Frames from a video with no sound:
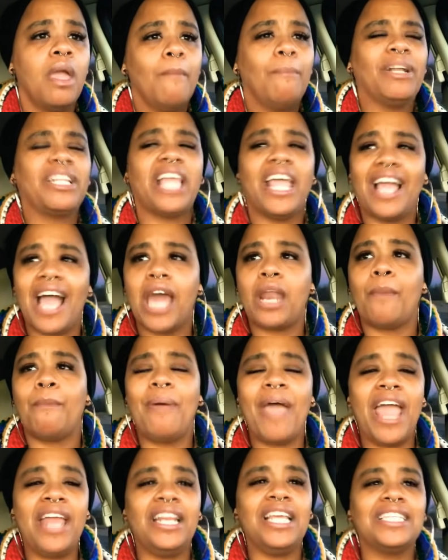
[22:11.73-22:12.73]
But they gotta
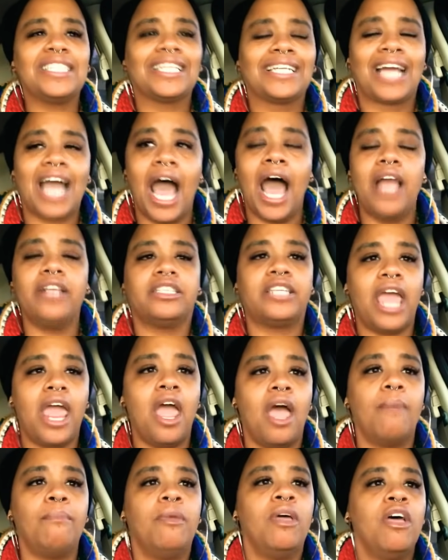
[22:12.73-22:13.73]
pay these
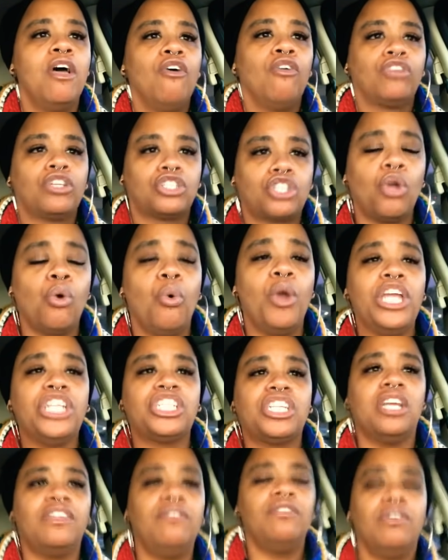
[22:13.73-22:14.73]
goddamn
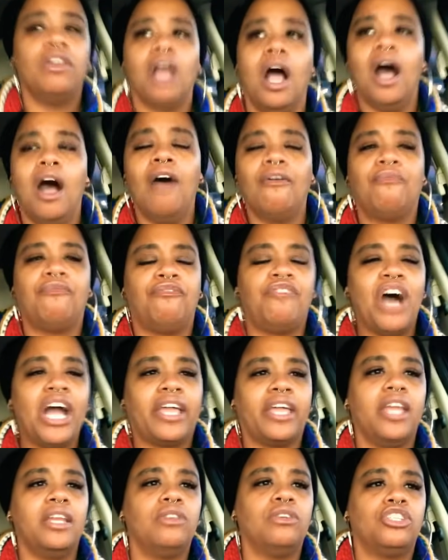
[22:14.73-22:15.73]
tuition uh,
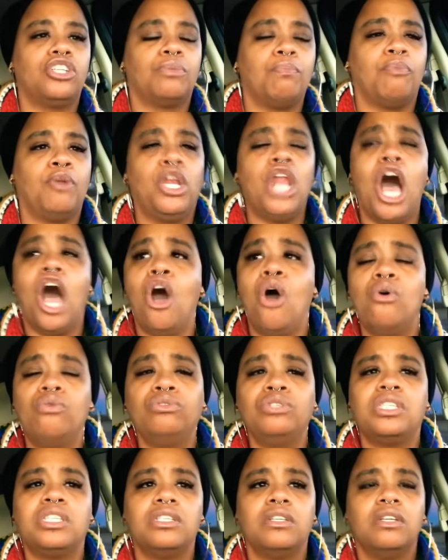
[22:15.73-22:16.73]
fucking
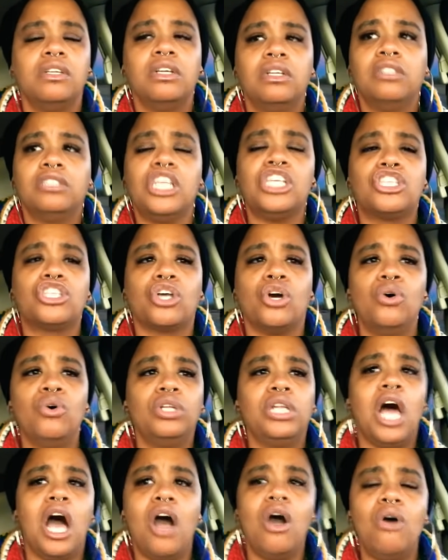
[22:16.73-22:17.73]
loans, these
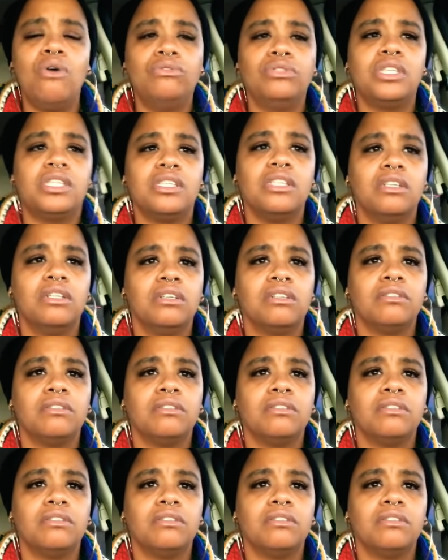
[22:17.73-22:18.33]
school loans.